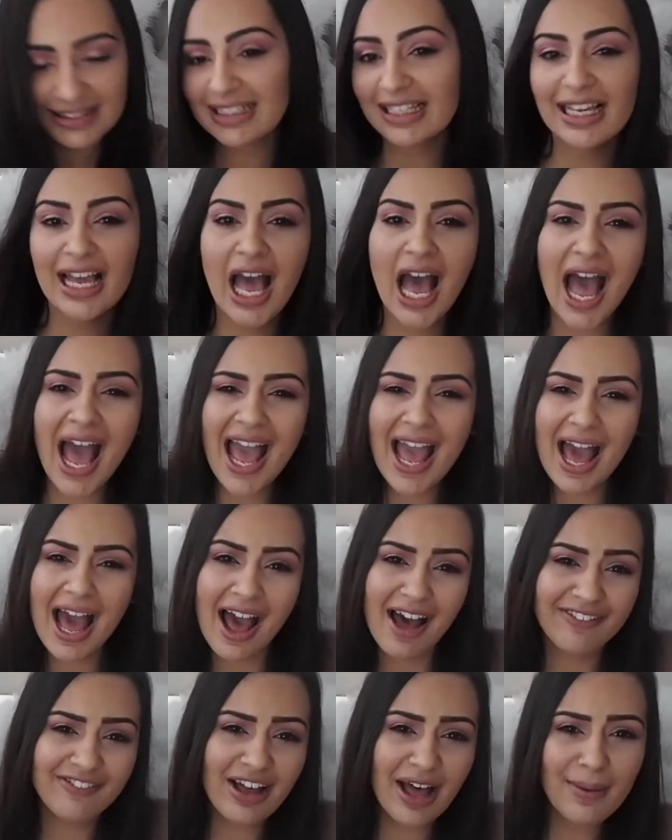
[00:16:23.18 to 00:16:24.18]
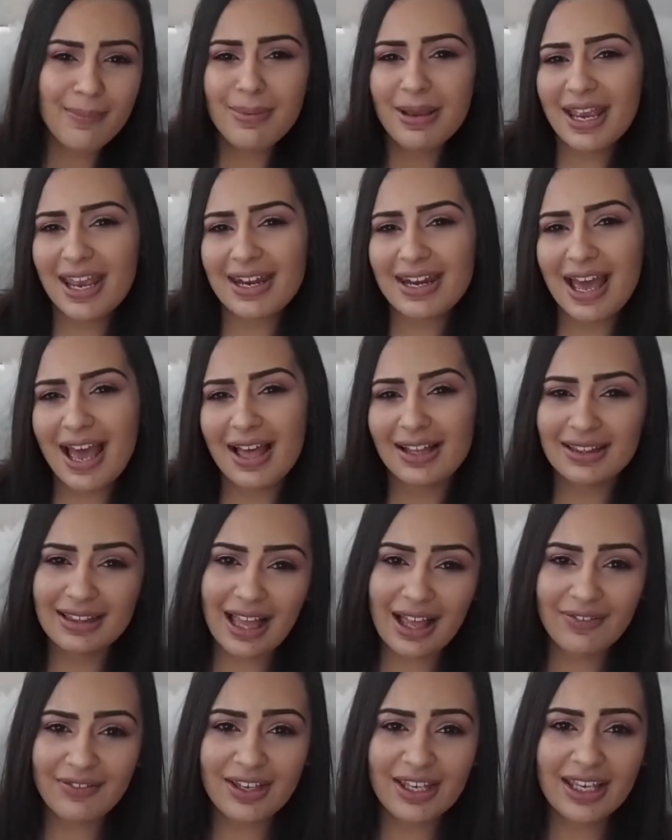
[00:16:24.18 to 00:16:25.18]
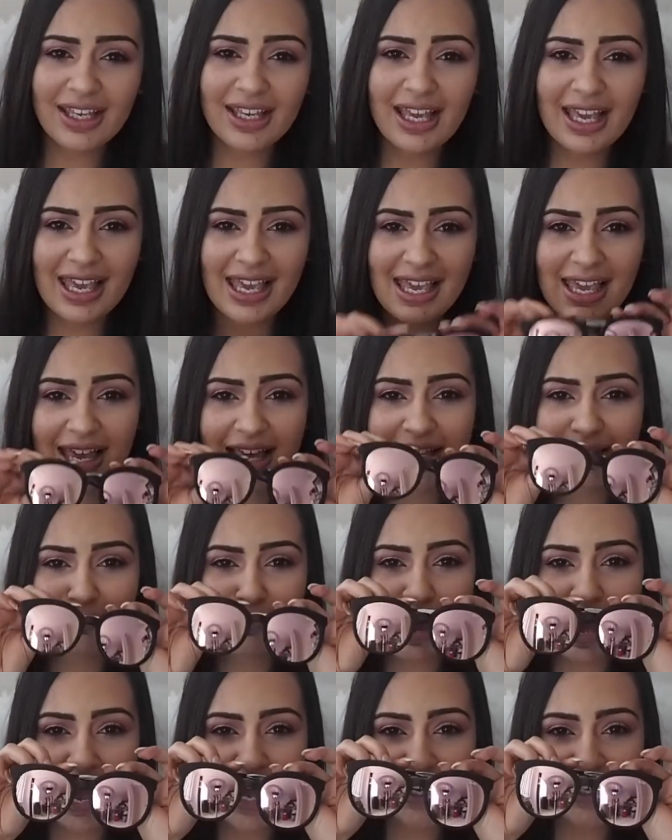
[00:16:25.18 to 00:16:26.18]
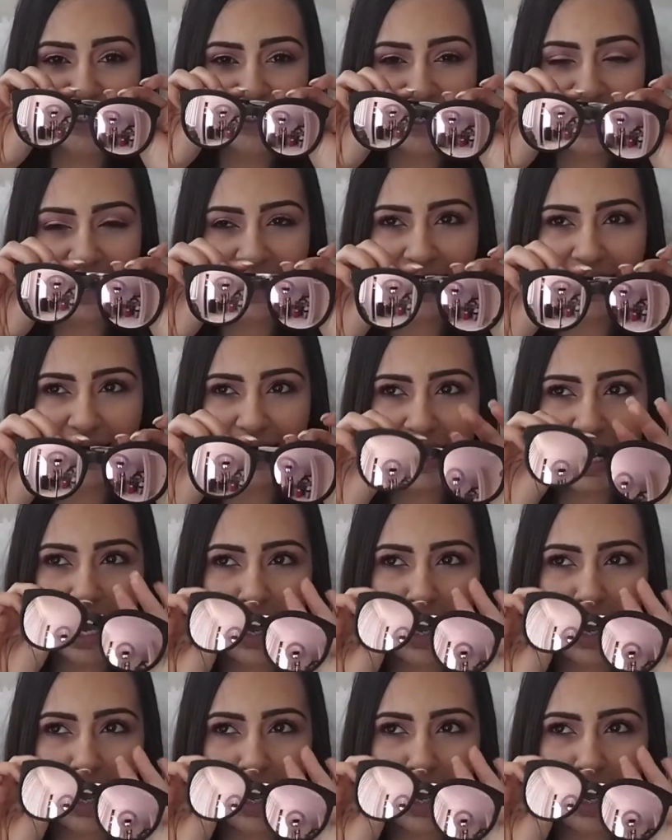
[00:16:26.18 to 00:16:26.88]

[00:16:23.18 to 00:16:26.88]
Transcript: thing I have been loving is my key.